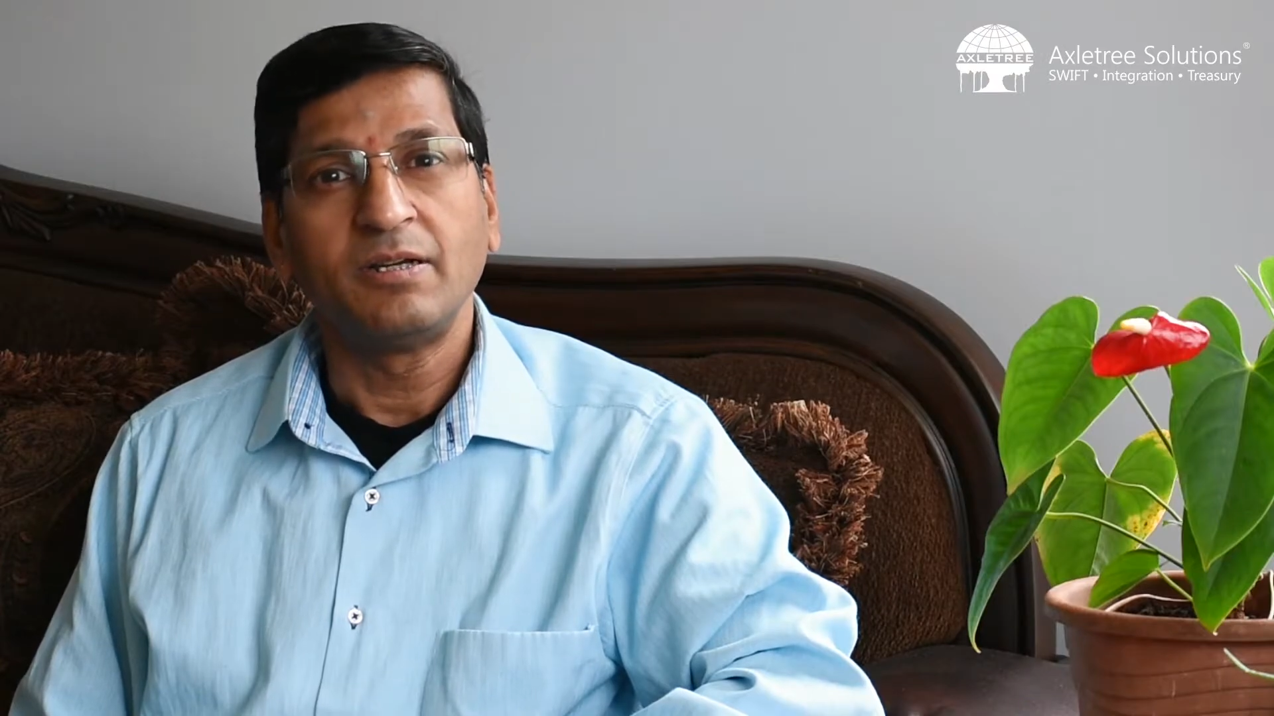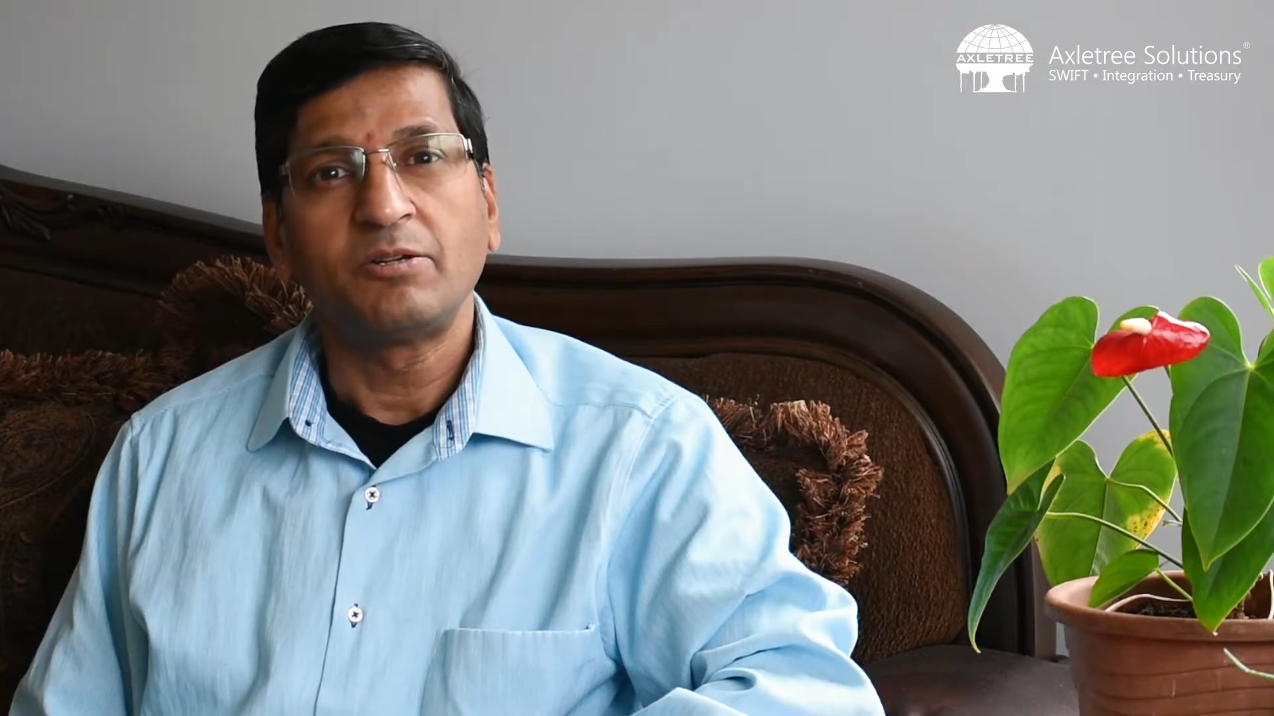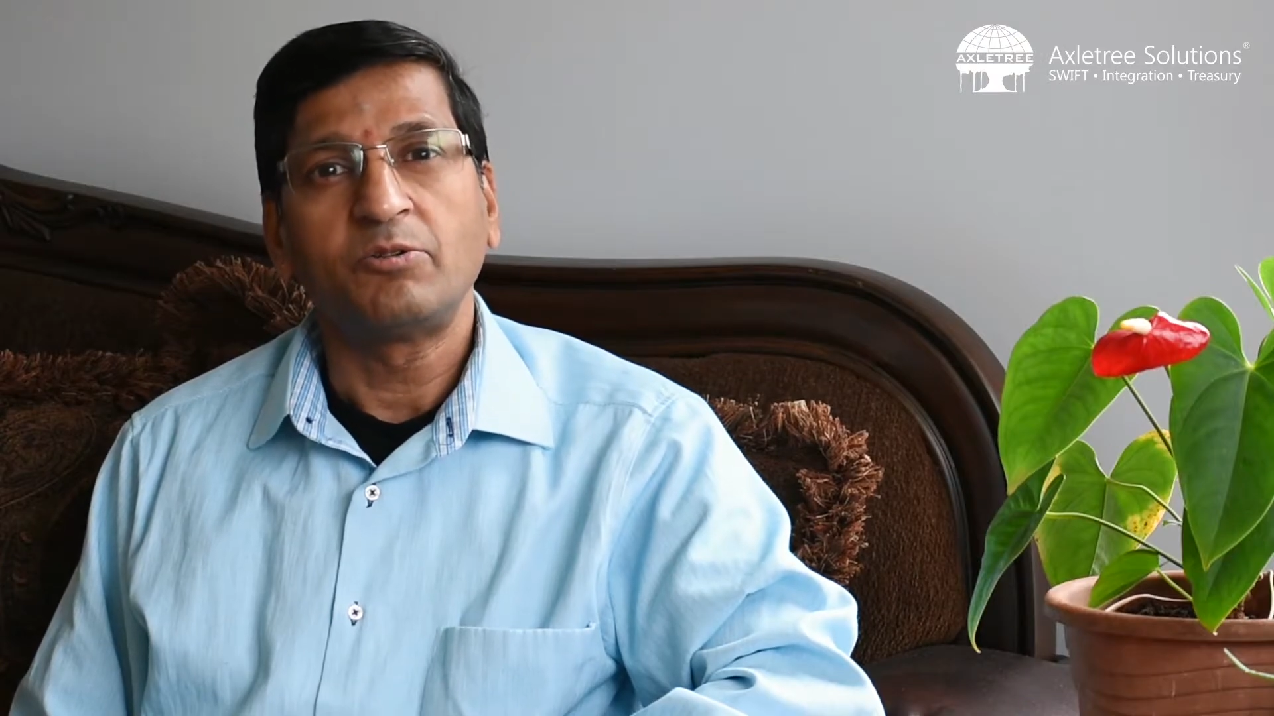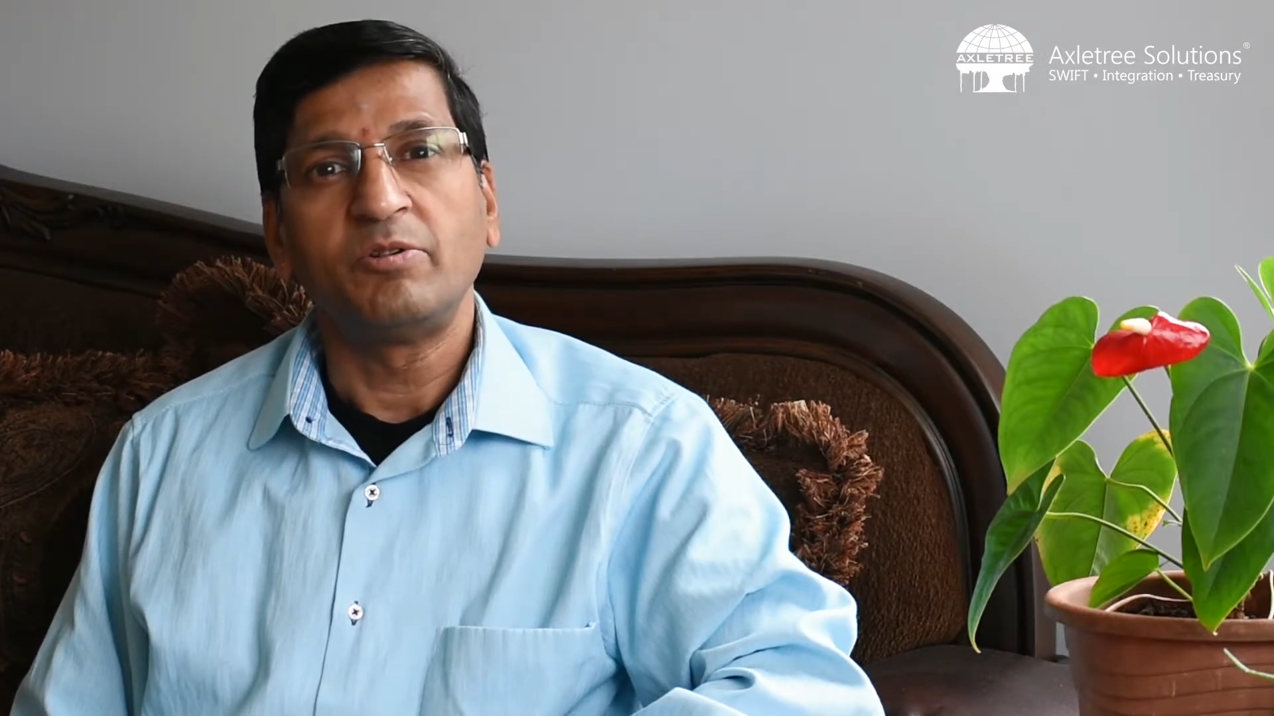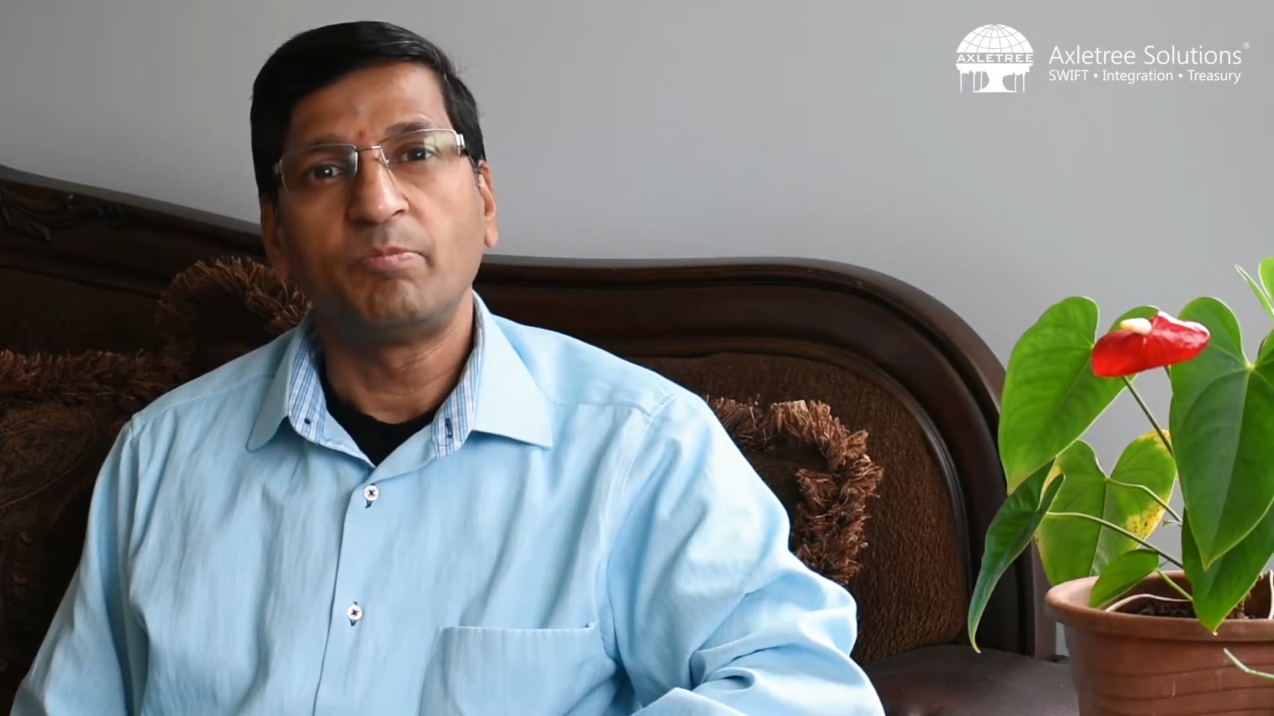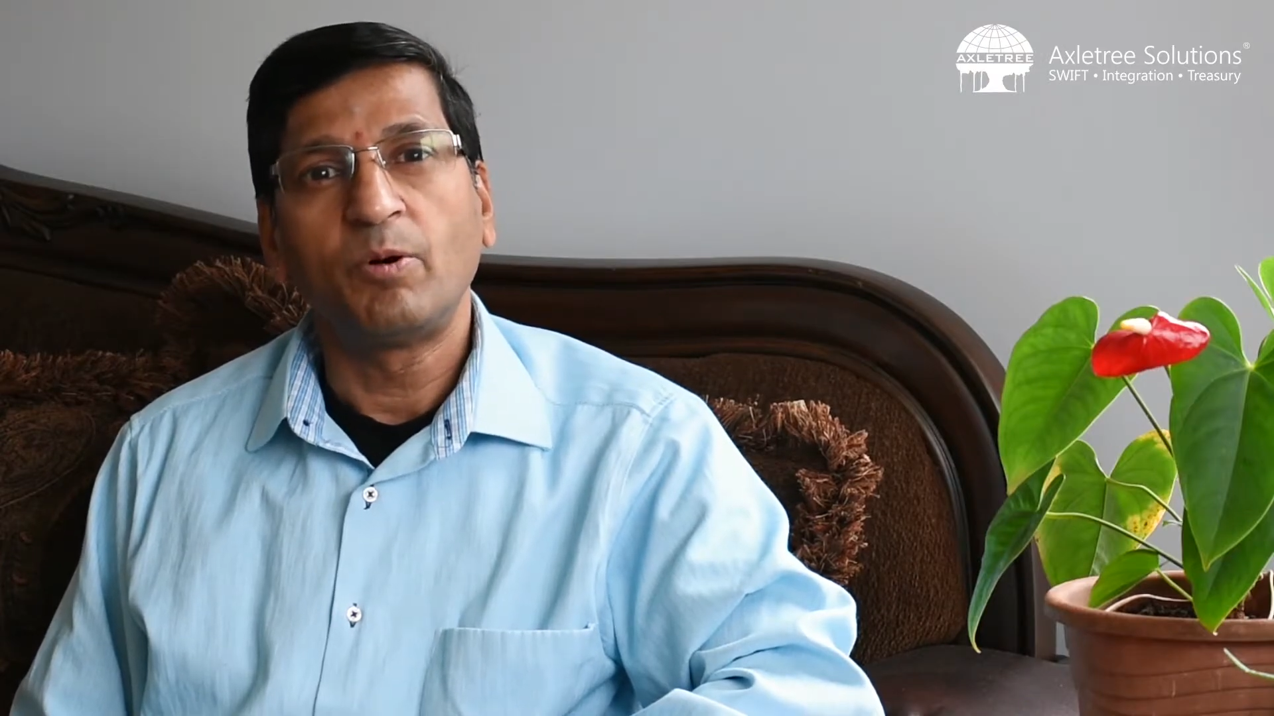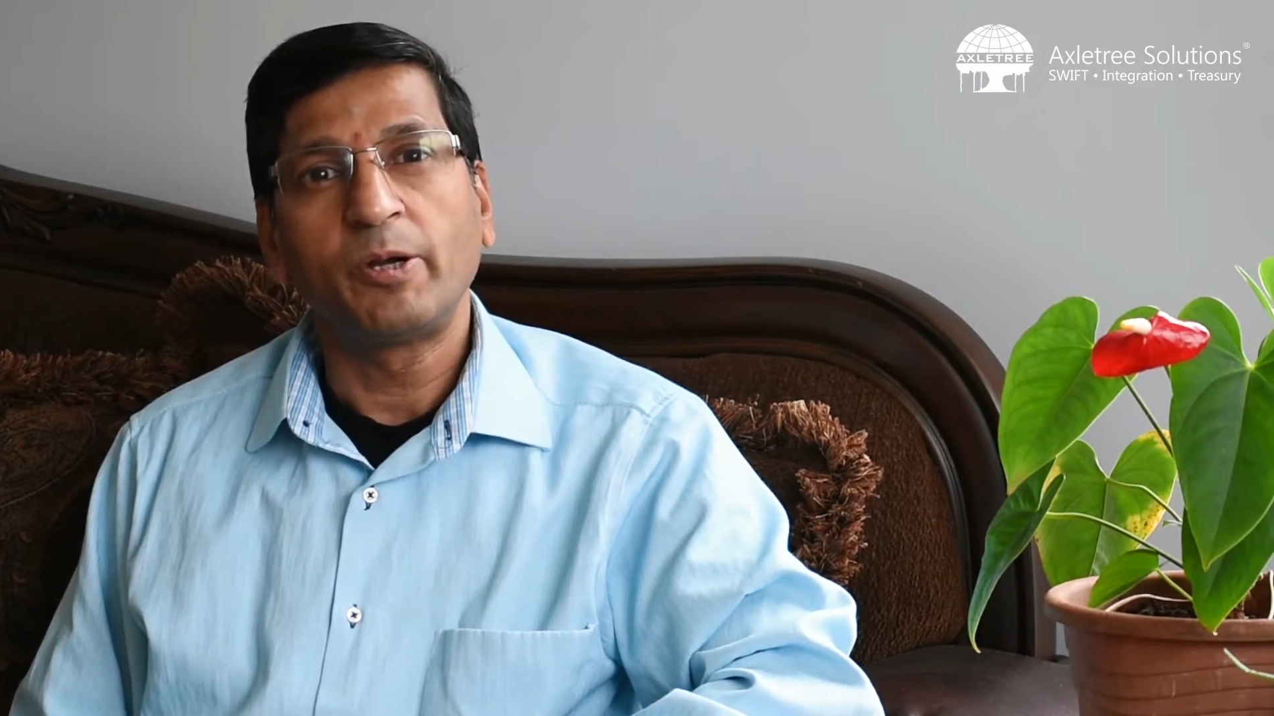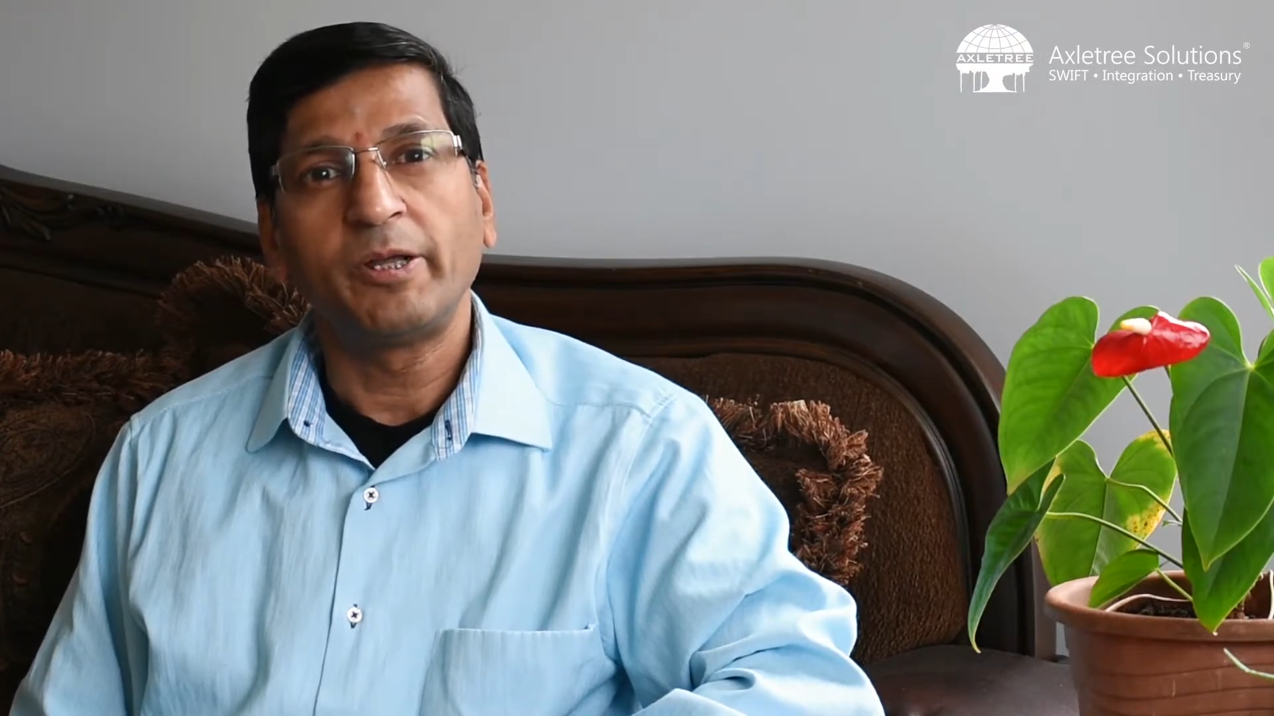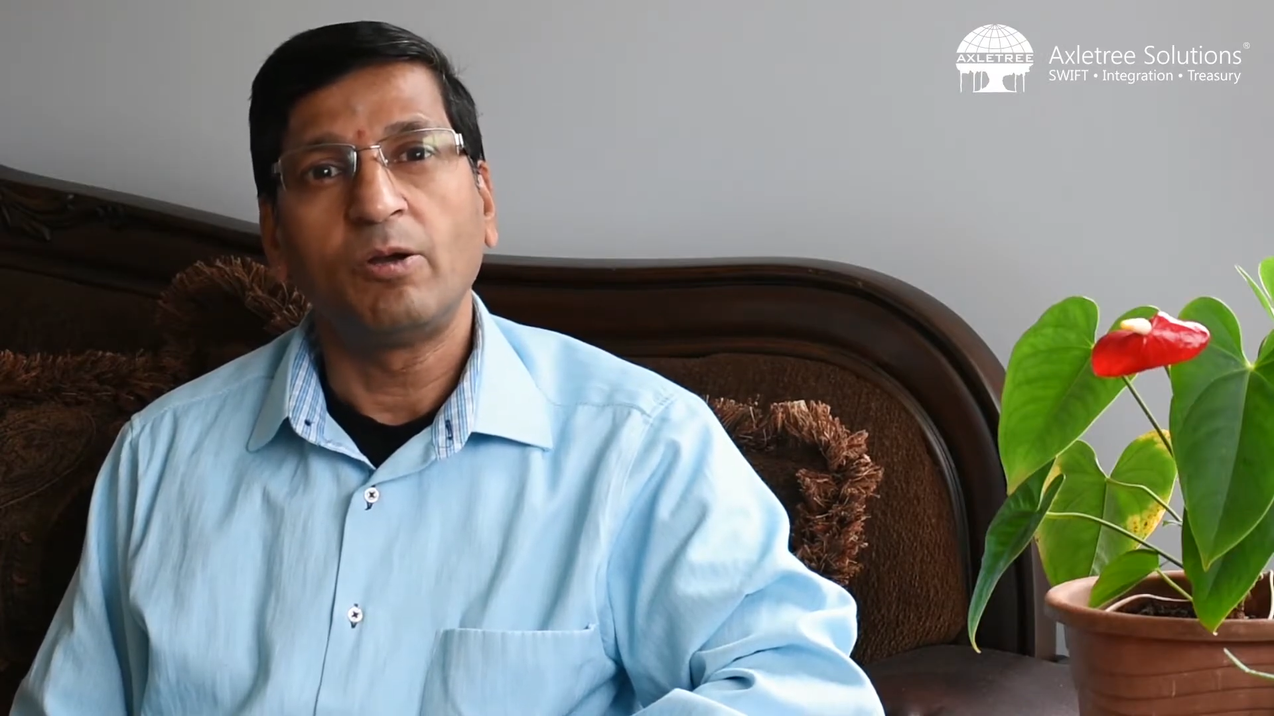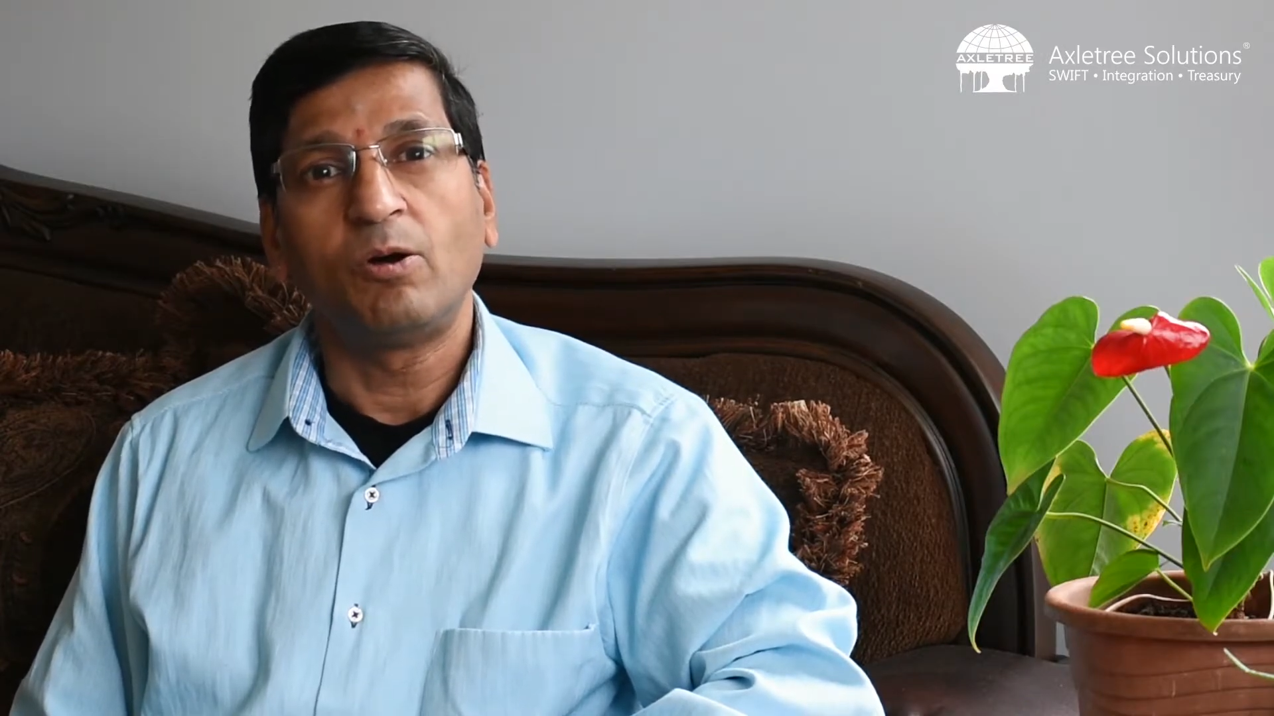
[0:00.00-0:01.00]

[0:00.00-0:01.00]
to reporting